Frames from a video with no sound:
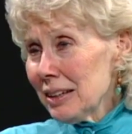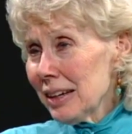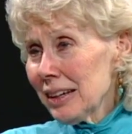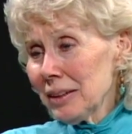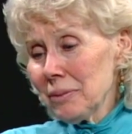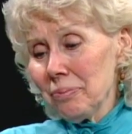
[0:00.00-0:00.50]

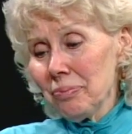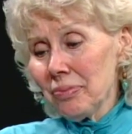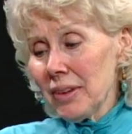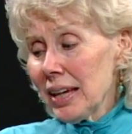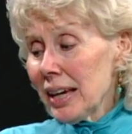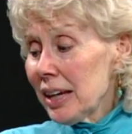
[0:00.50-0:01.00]
Um,
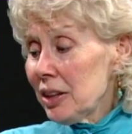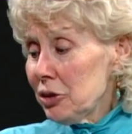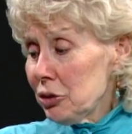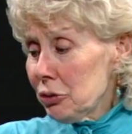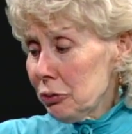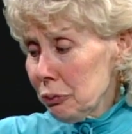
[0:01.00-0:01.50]

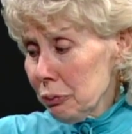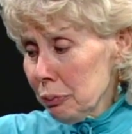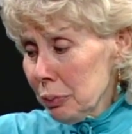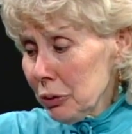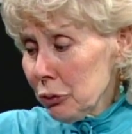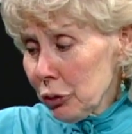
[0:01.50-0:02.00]
and you've
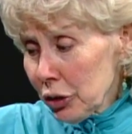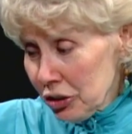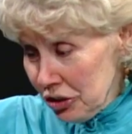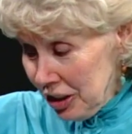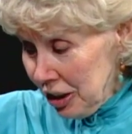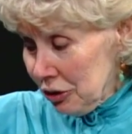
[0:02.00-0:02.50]
been
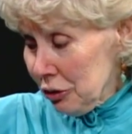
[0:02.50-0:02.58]
fortunate.